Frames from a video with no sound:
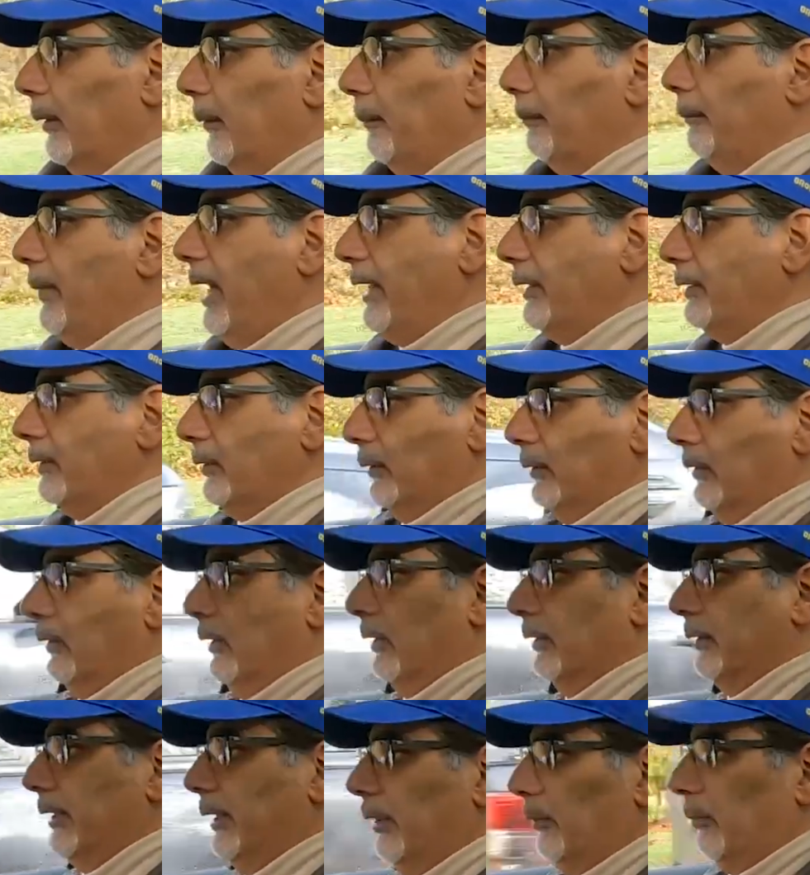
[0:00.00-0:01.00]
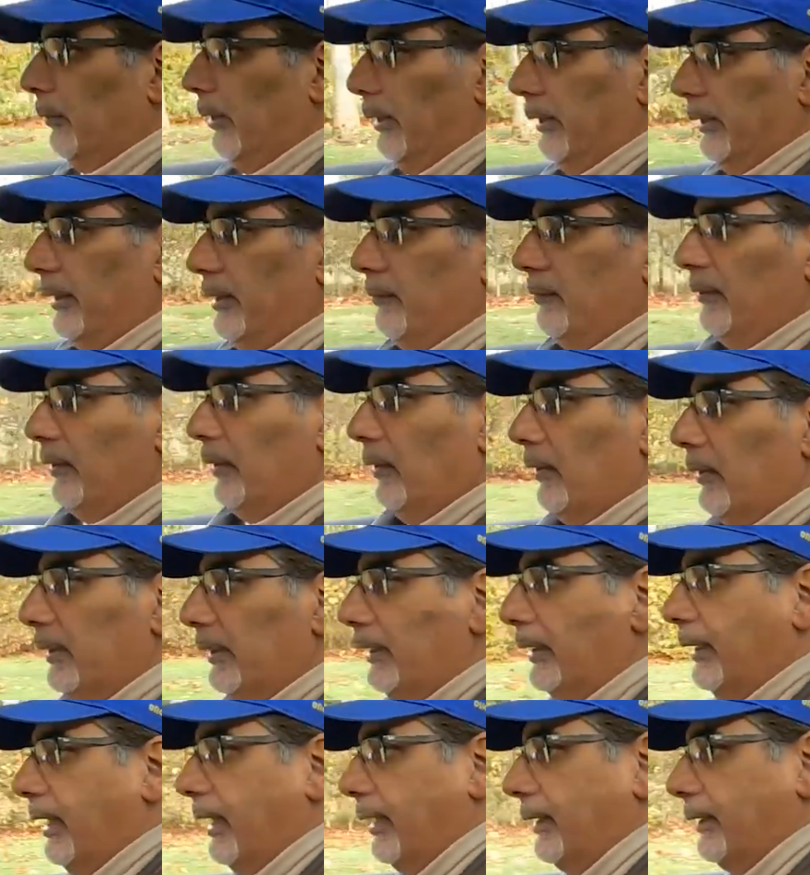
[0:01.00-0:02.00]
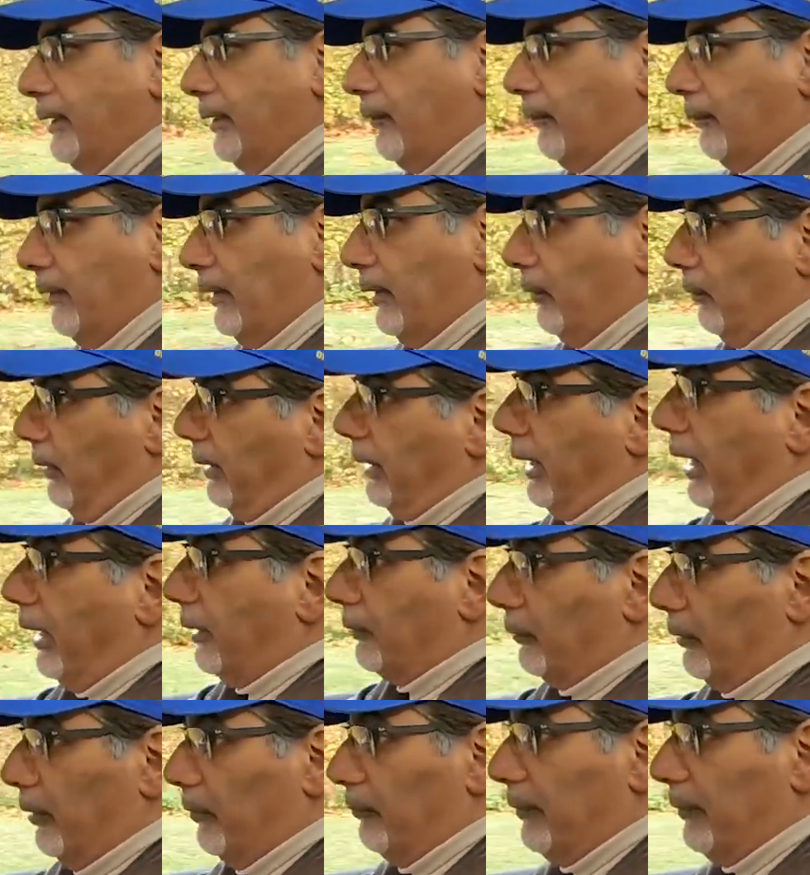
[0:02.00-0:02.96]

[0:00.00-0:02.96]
manual on this one, even though on the ID.3, the one I drove